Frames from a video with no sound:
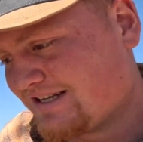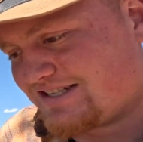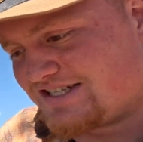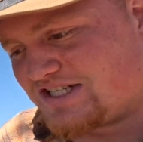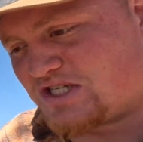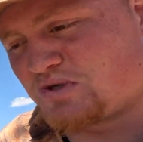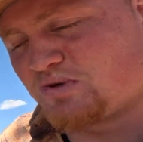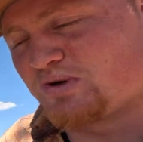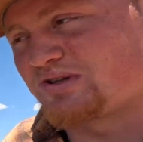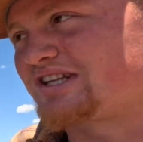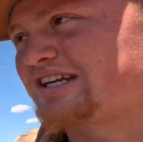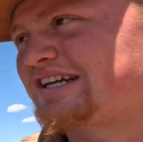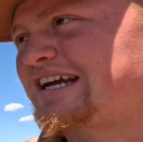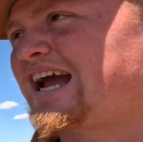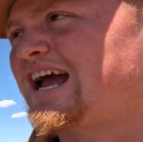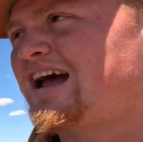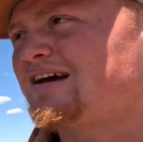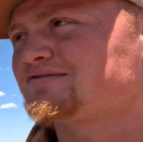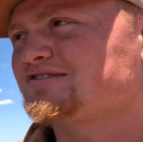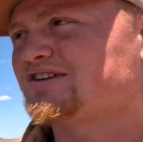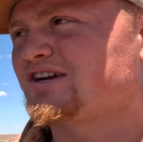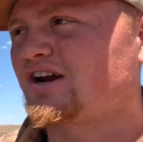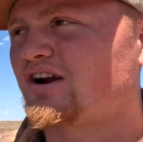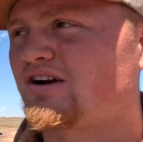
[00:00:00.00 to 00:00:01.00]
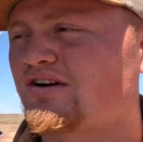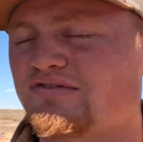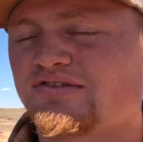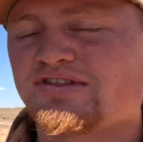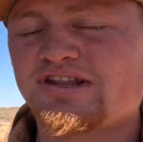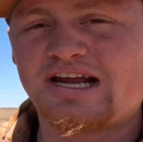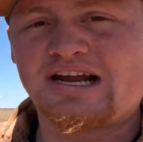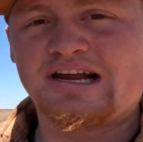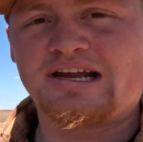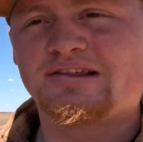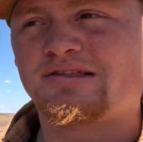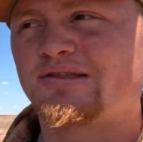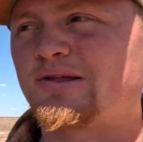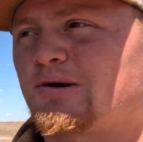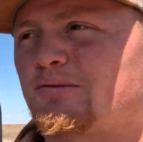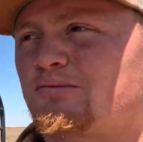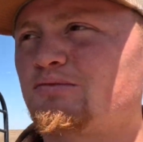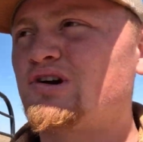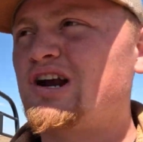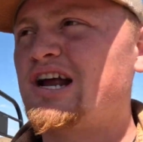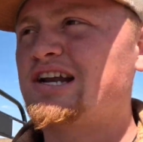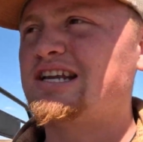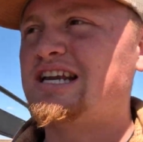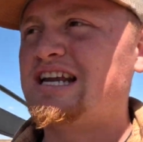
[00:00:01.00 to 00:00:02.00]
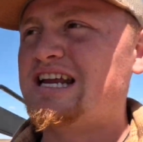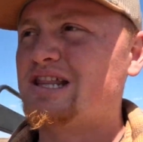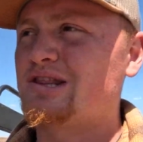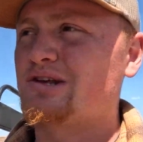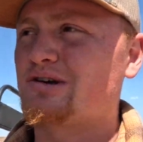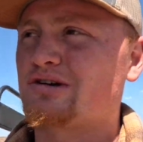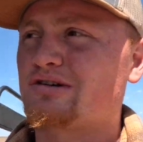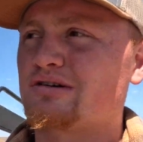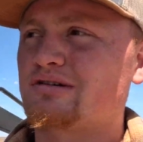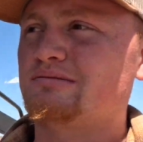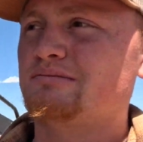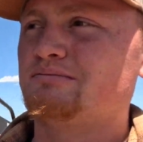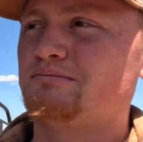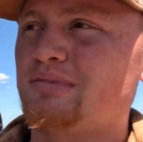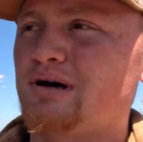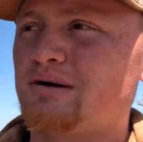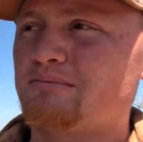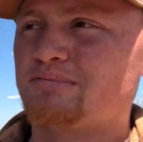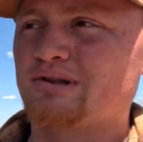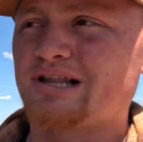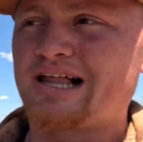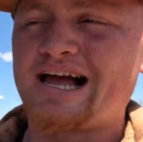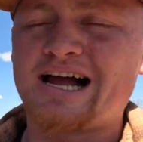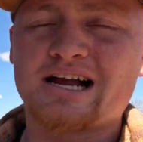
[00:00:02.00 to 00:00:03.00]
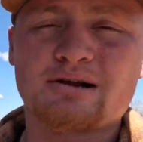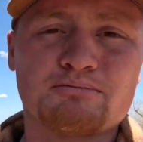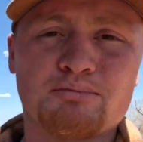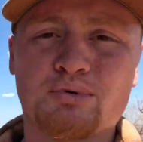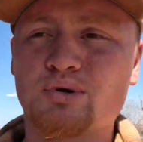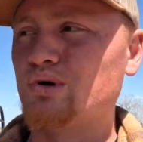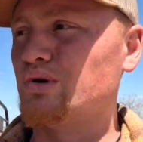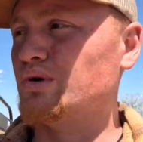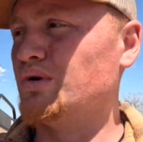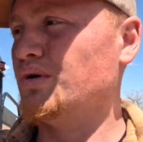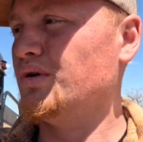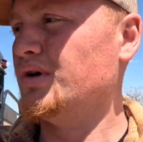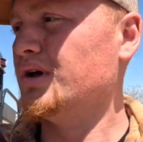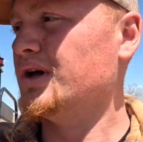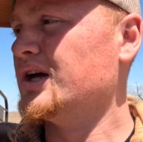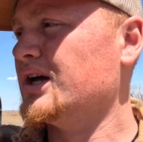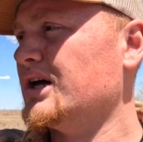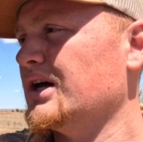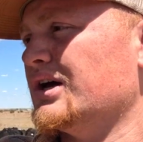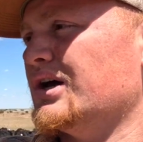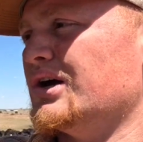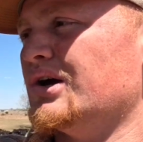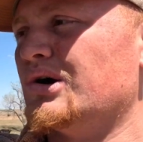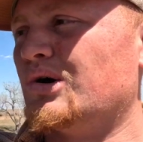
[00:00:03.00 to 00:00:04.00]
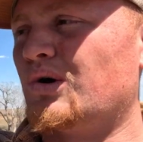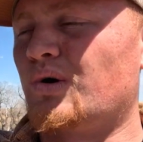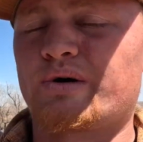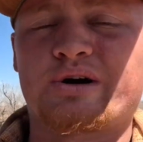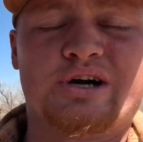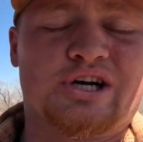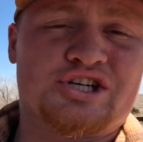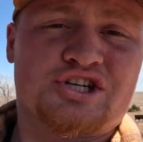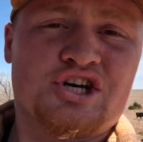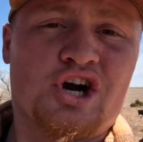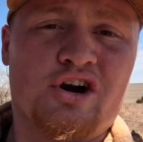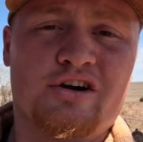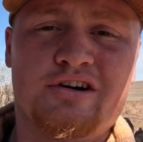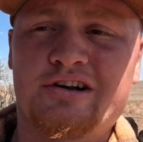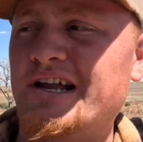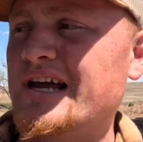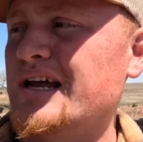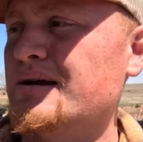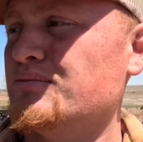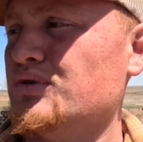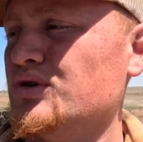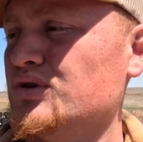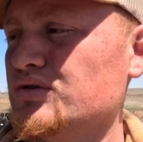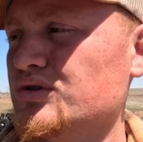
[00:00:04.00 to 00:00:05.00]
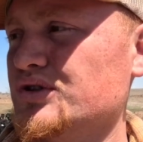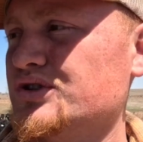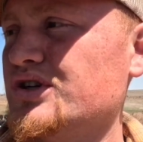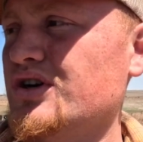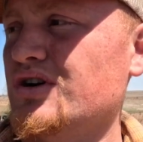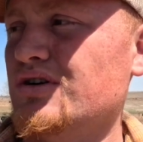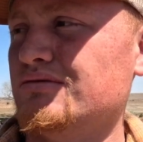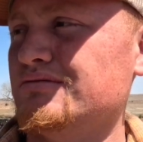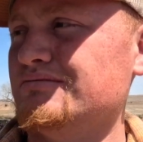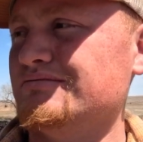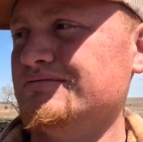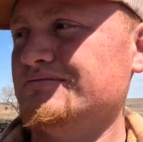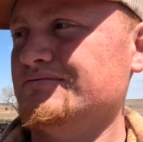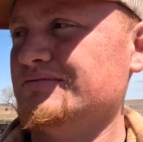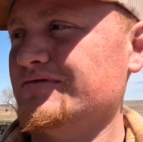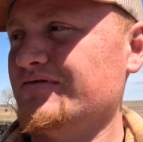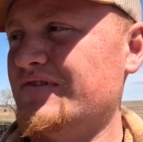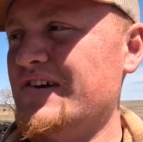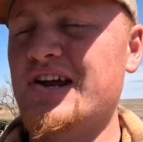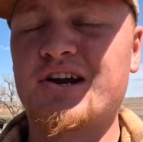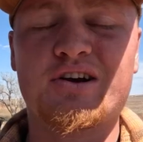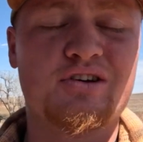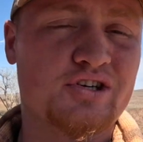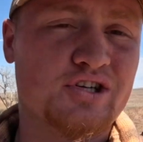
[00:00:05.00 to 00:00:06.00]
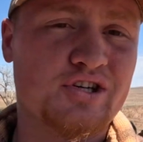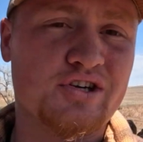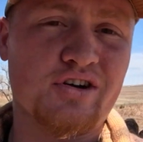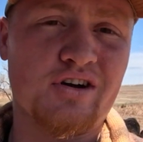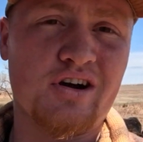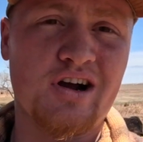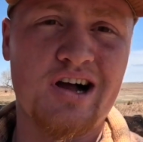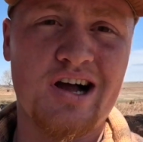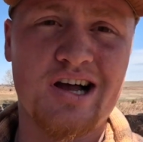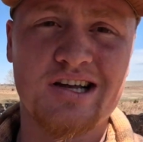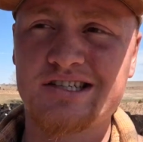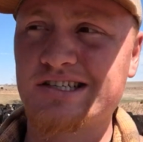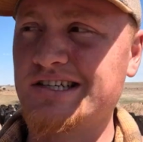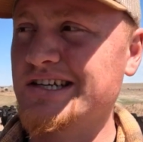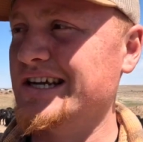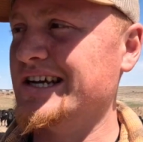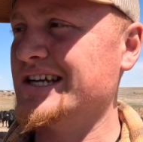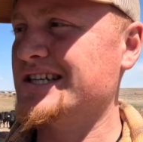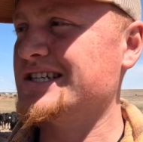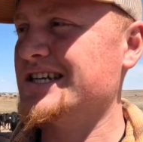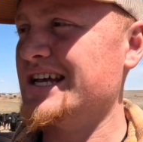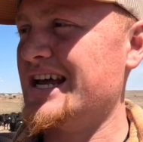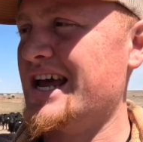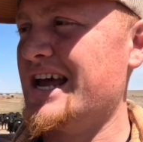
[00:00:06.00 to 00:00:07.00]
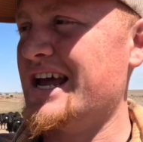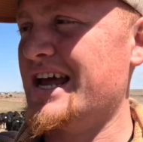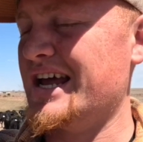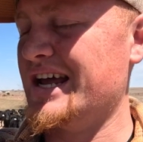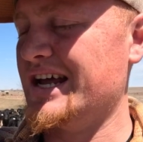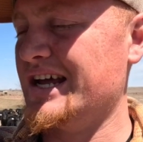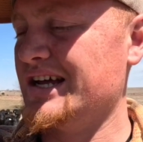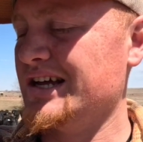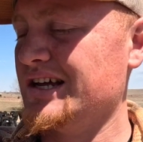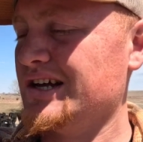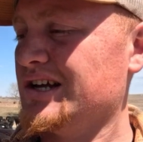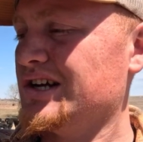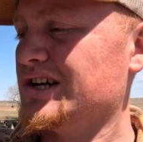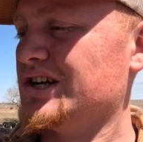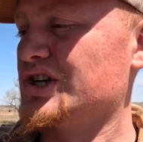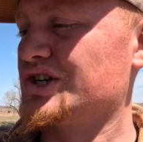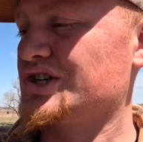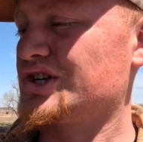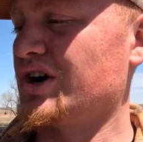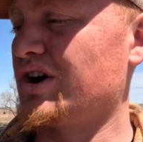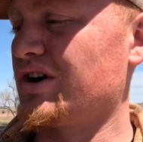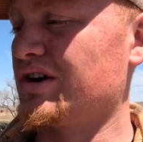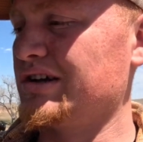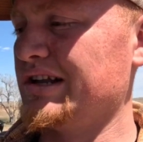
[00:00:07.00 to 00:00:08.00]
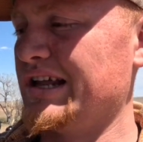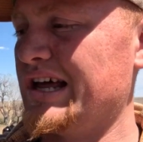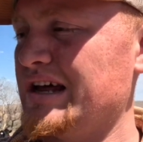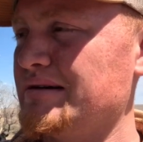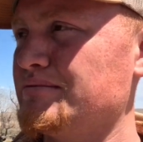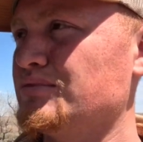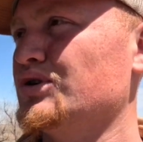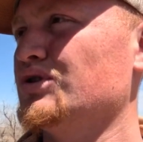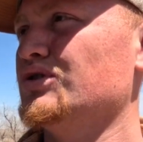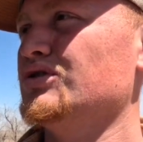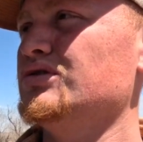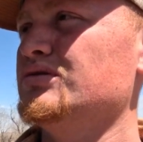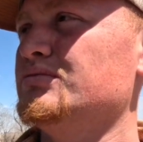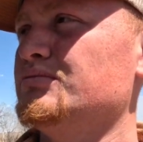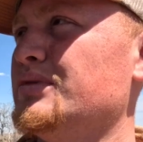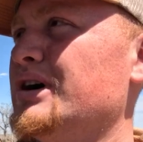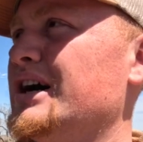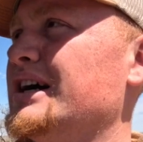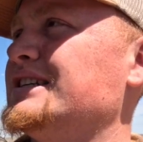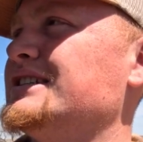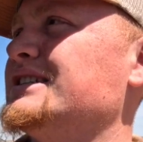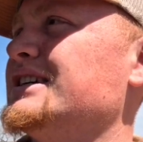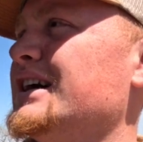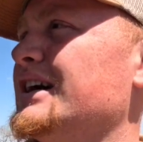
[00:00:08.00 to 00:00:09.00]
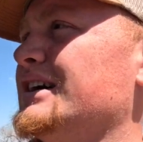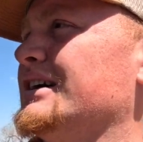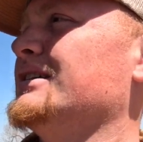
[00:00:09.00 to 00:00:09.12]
see what the calves they are. They're bred either a black bull or a Charolais bull. So fingers crossed it's a Charolais bull, but